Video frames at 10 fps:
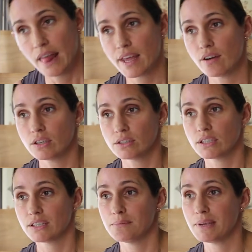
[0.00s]
There are
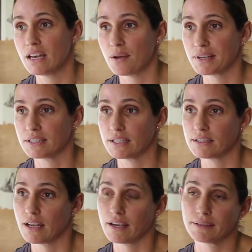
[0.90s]
certain amino
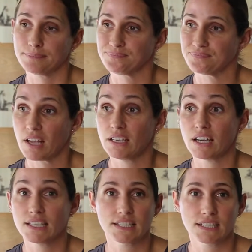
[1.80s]
acids like
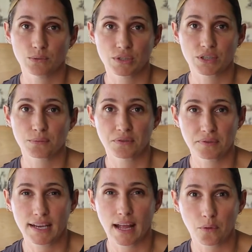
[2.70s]
lysine, which can be
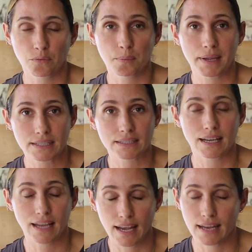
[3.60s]
really helpful, but it,
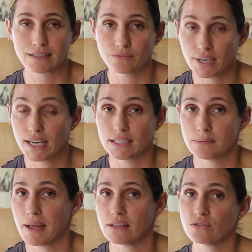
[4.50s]
again, it really
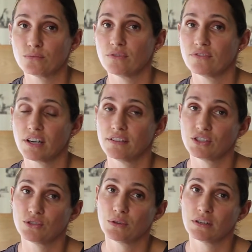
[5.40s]
depends on what
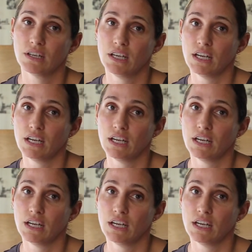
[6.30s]
virus you are